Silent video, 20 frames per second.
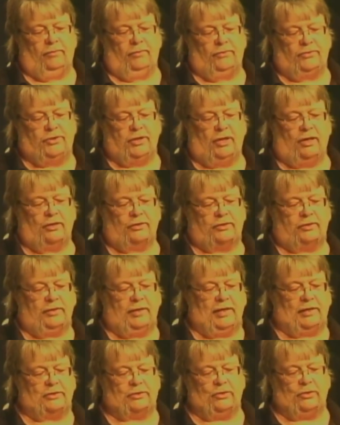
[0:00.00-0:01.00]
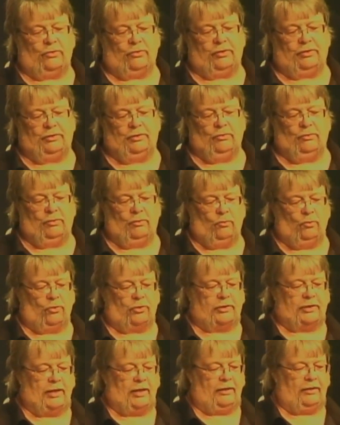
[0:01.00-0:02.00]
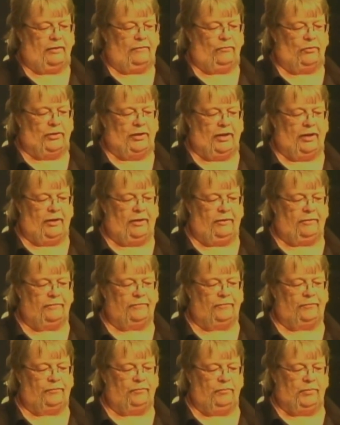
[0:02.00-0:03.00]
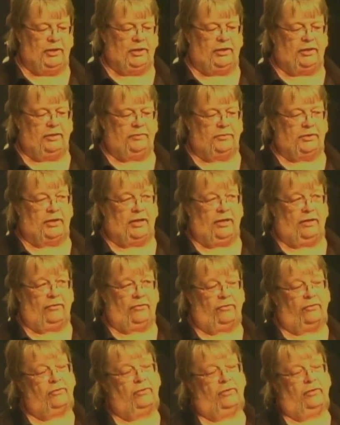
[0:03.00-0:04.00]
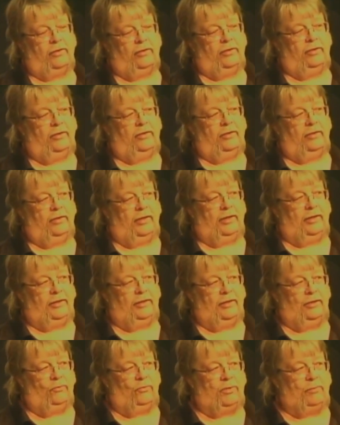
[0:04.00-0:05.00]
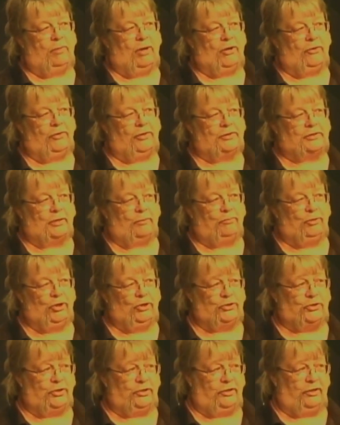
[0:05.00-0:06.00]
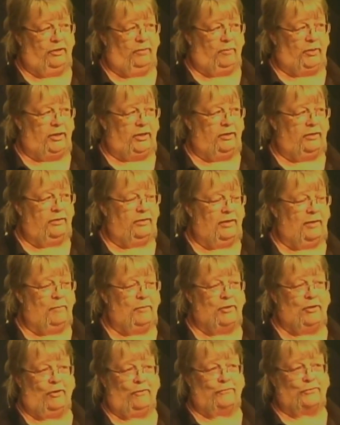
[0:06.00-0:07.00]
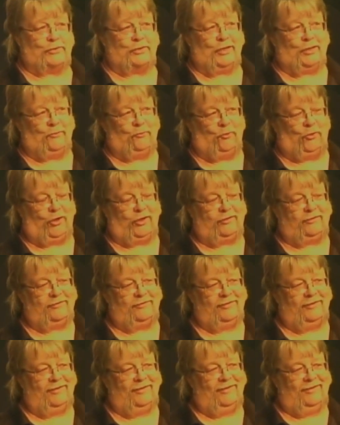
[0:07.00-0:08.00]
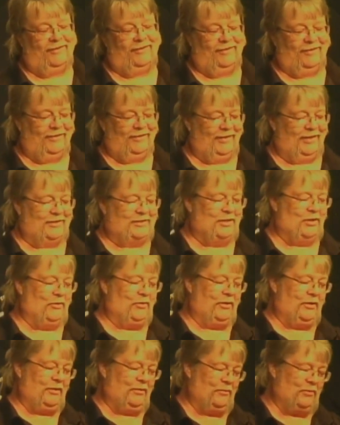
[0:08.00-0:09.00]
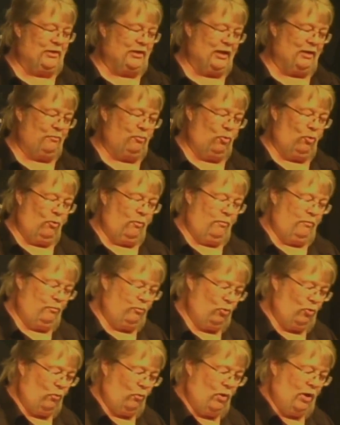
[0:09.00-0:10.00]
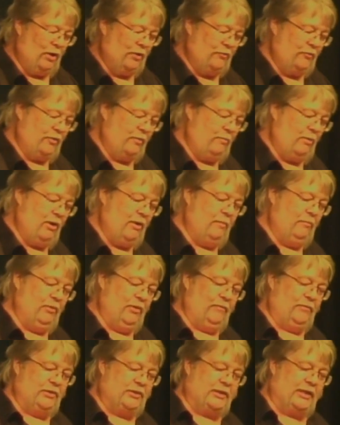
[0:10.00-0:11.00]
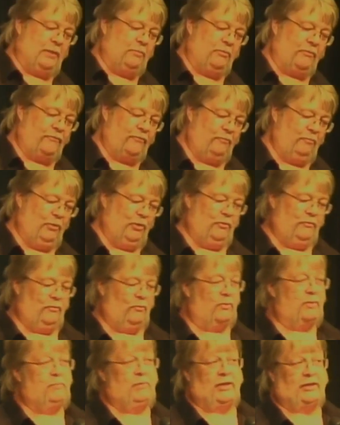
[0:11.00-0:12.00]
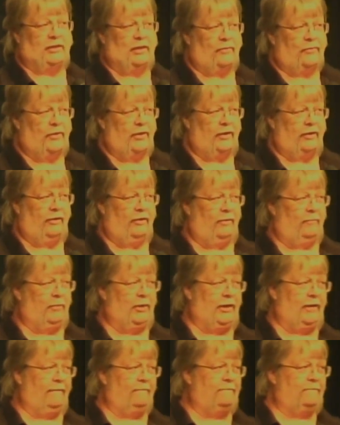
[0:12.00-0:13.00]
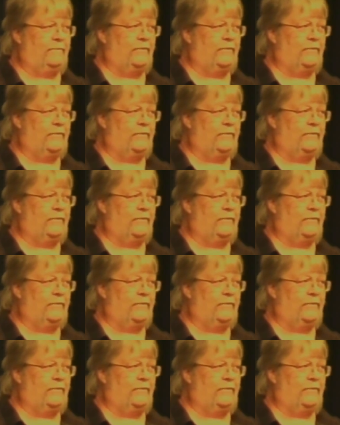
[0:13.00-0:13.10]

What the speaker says: Josh and I started doing a workout every day, me and him together. And we bought us a punching dummy. How many of y'all ever seen one? It's on you got to pour water in the bottom of it to keep it from moving. We beat that thing up, man.